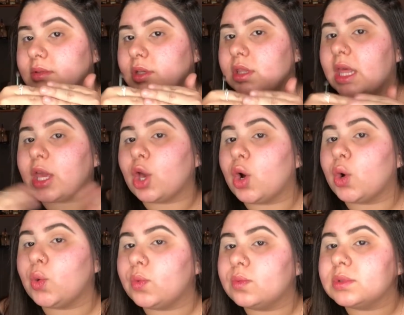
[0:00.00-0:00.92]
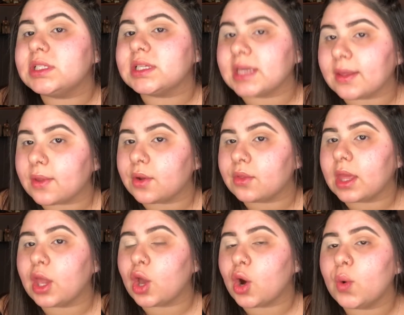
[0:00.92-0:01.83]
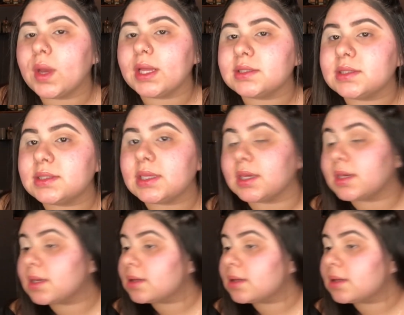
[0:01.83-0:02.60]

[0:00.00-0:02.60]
they go together, they go in sync.